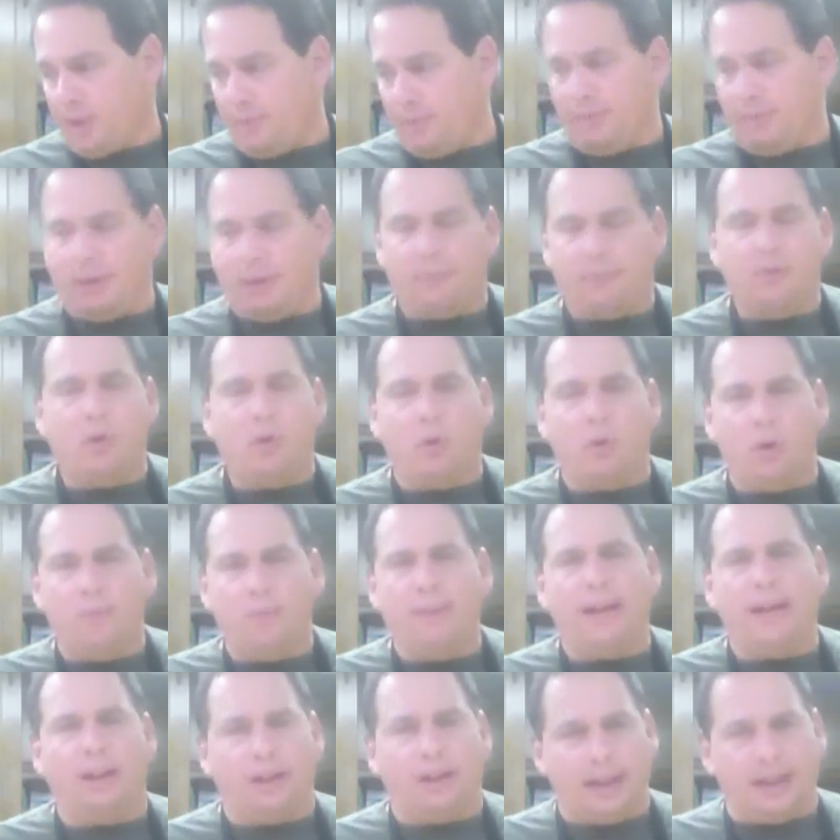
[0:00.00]
But
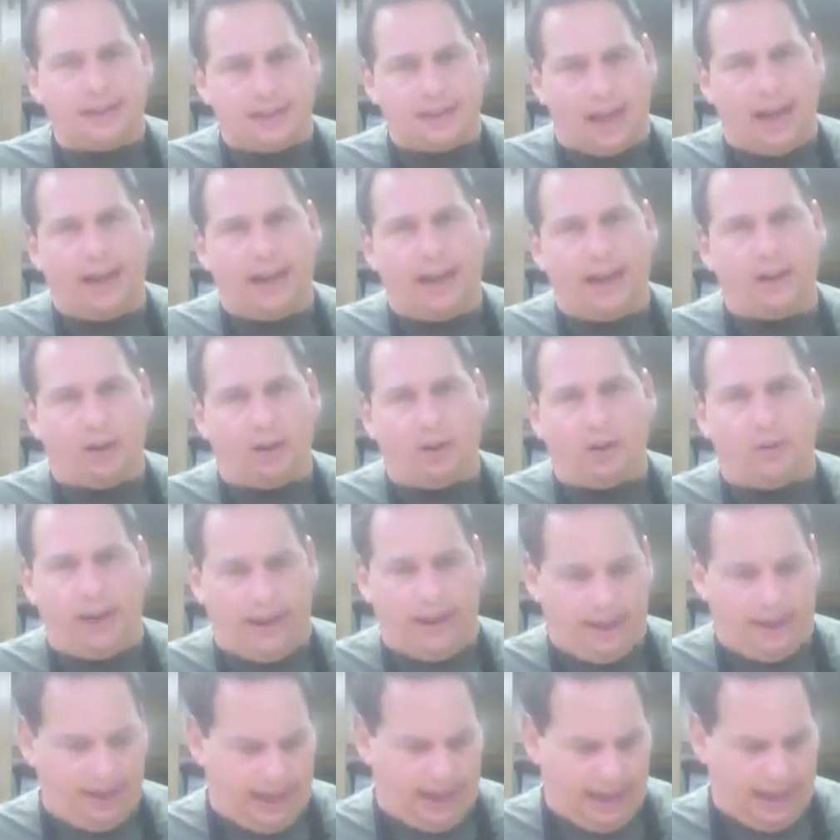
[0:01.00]
cornmeal is a higher
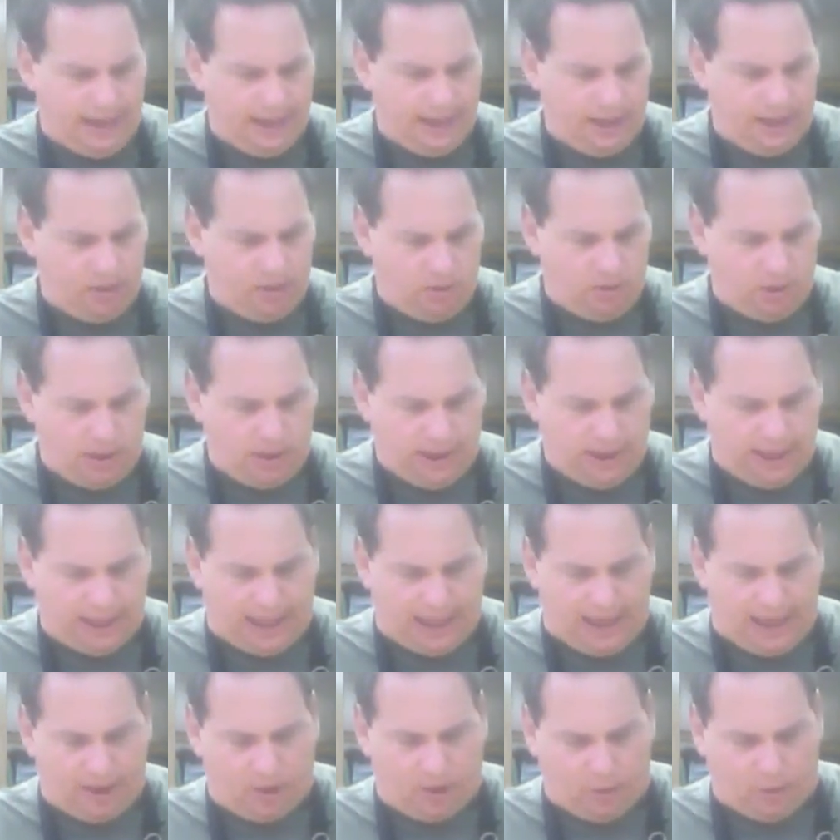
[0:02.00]
grit, and in order to get
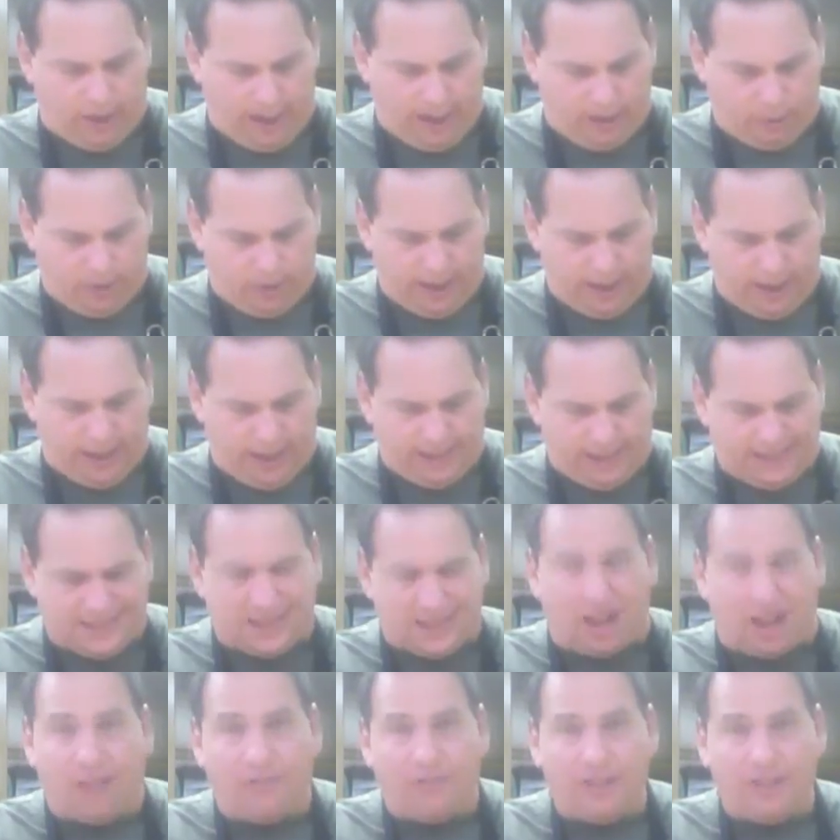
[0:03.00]
that grit really
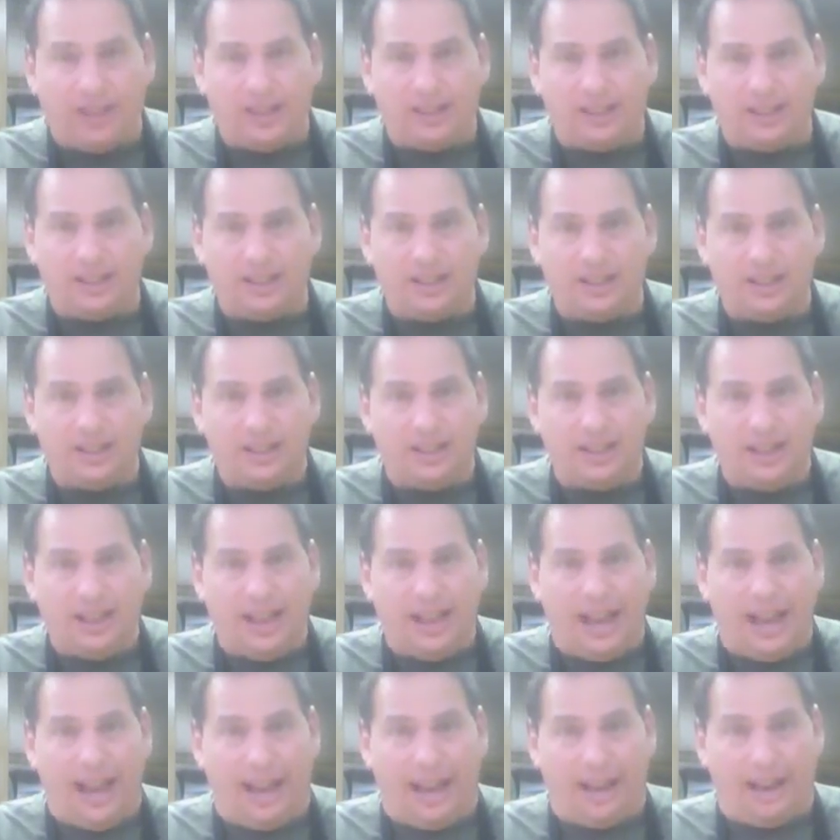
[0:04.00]
softened
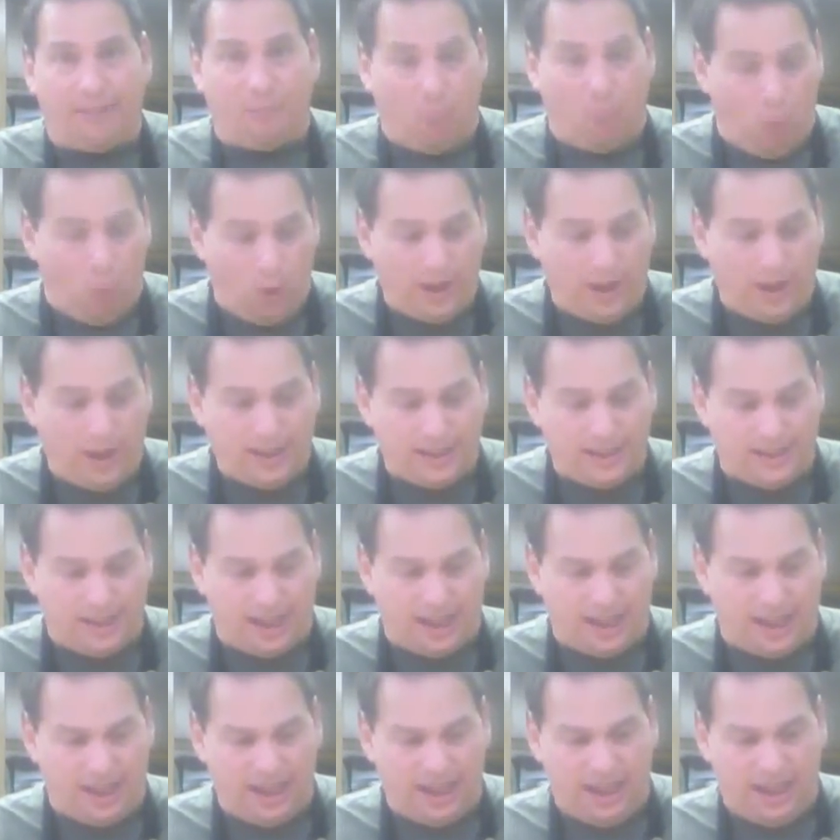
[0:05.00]
and
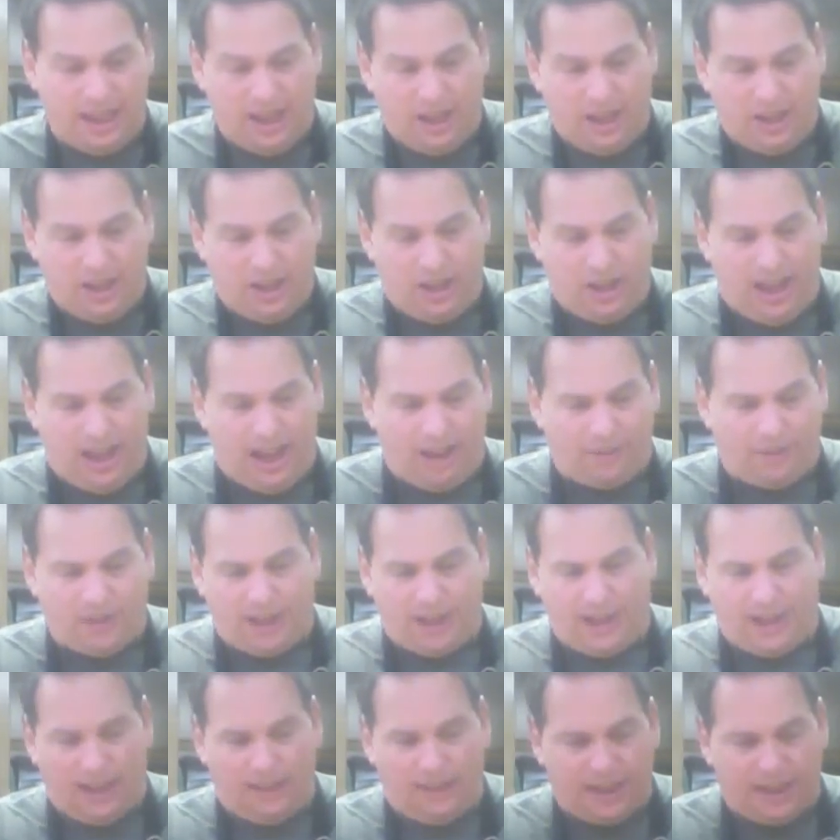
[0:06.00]
moist, you have
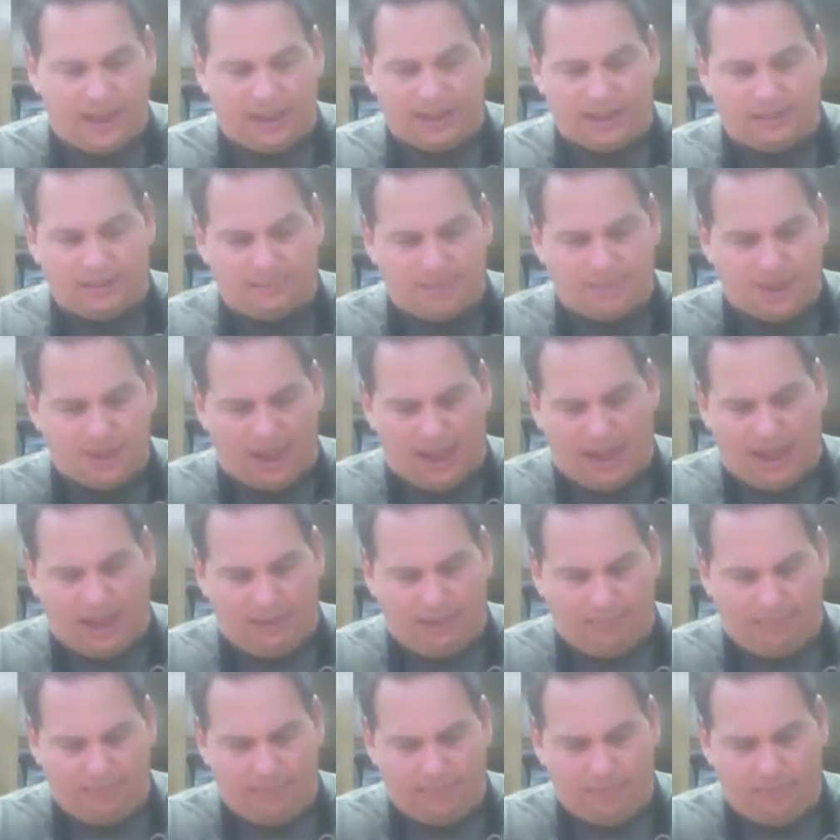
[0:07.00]
to give it some
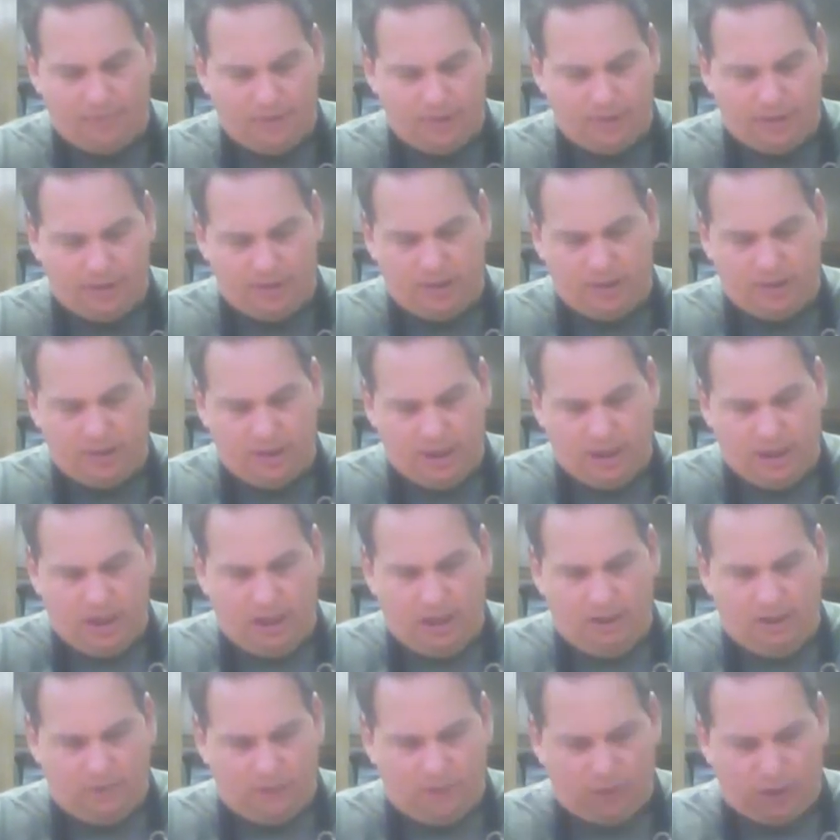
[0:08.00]
time
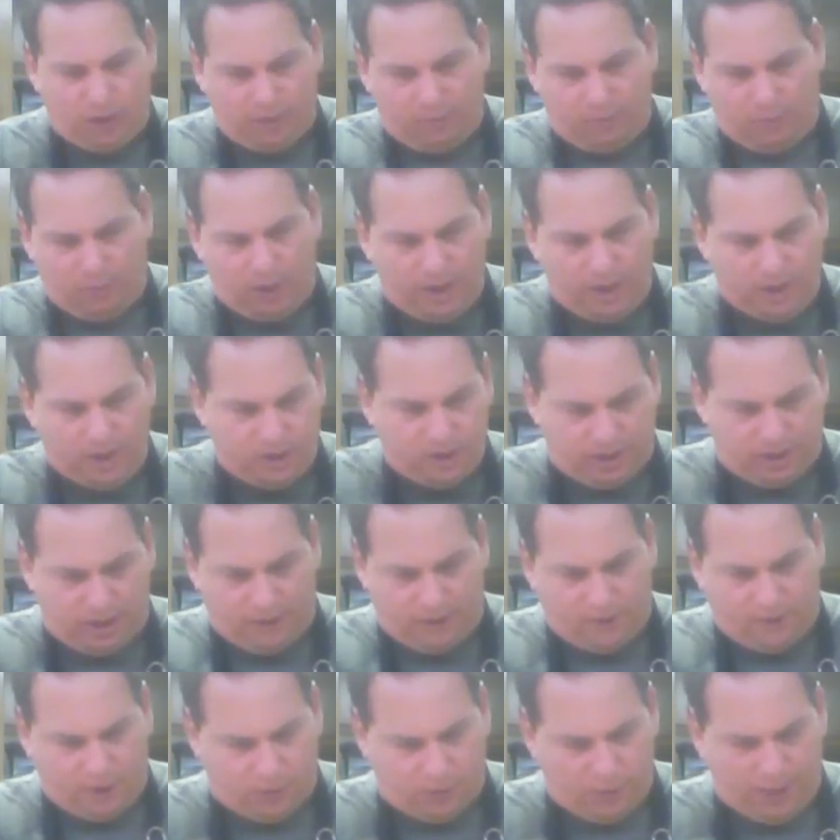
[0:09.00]
for the moisture
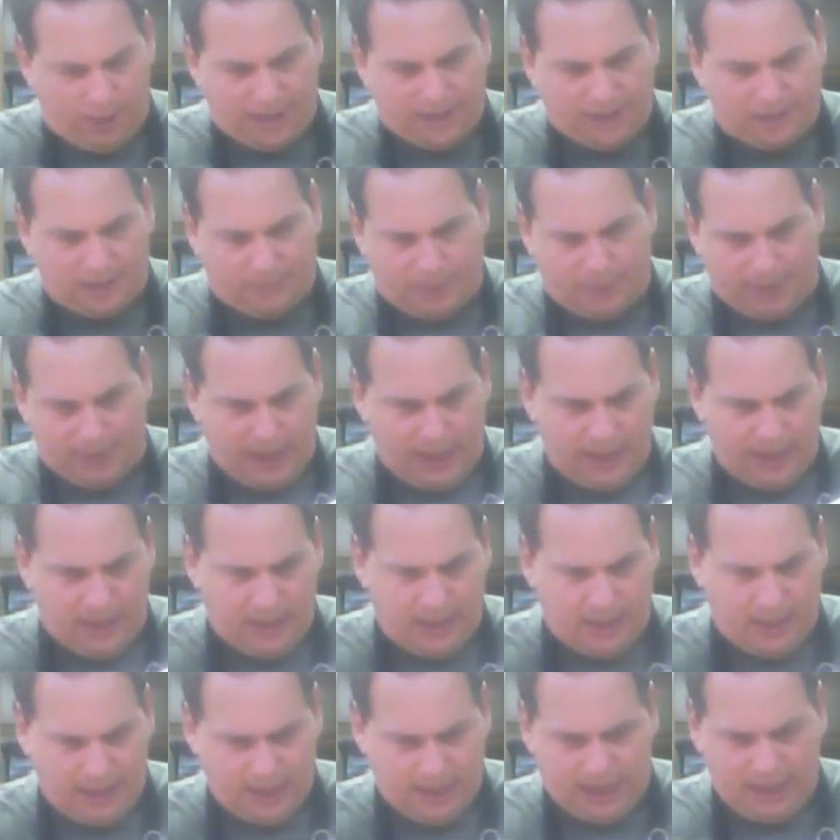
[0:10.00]
of your recipe
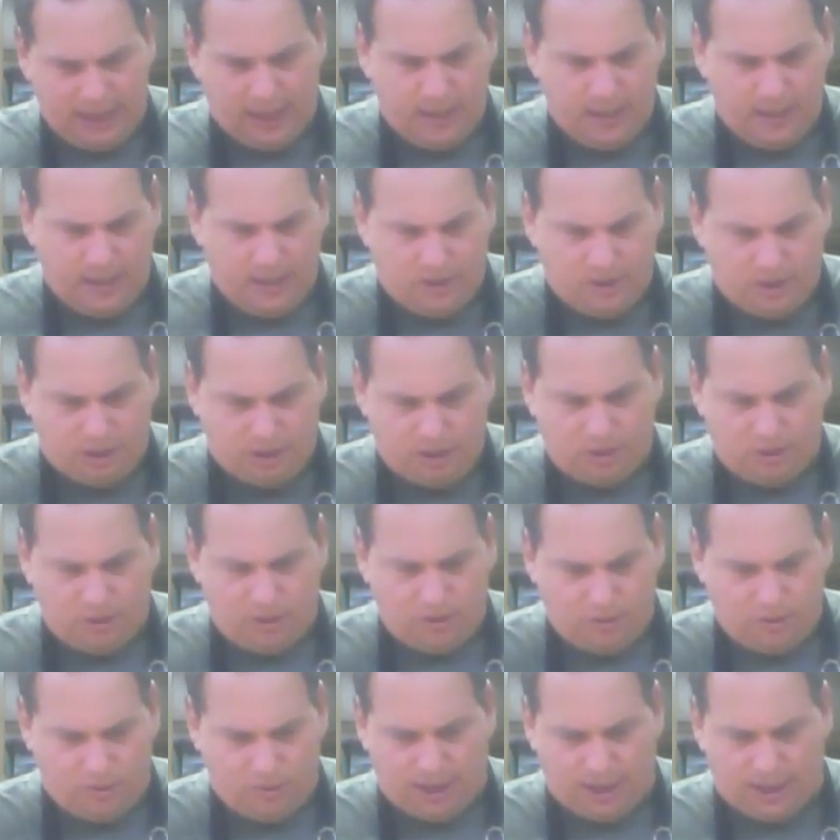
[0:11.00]

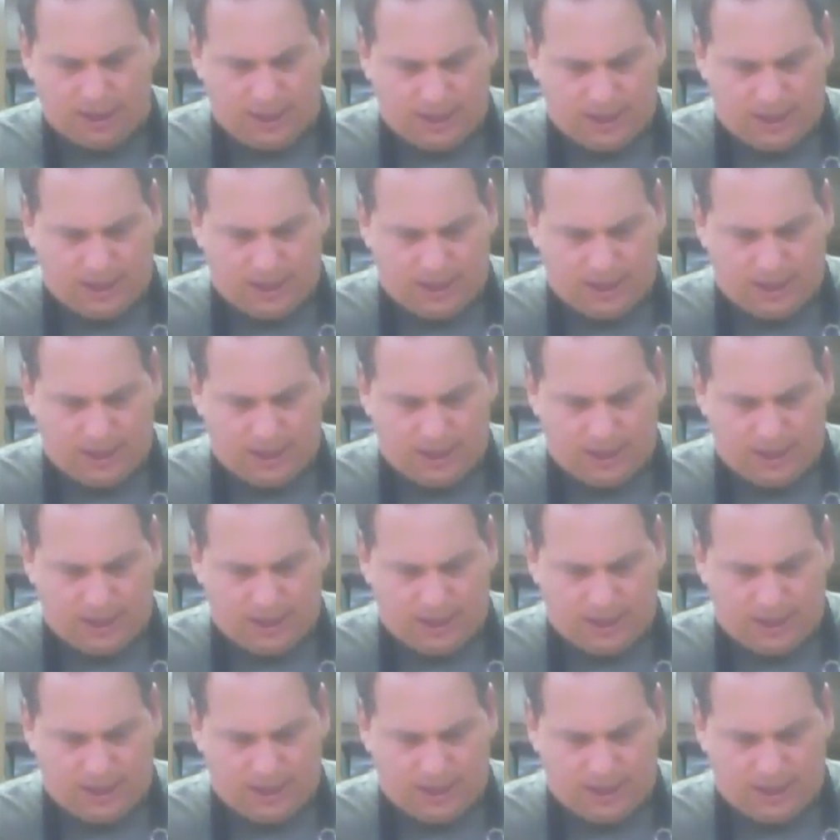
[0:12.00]
to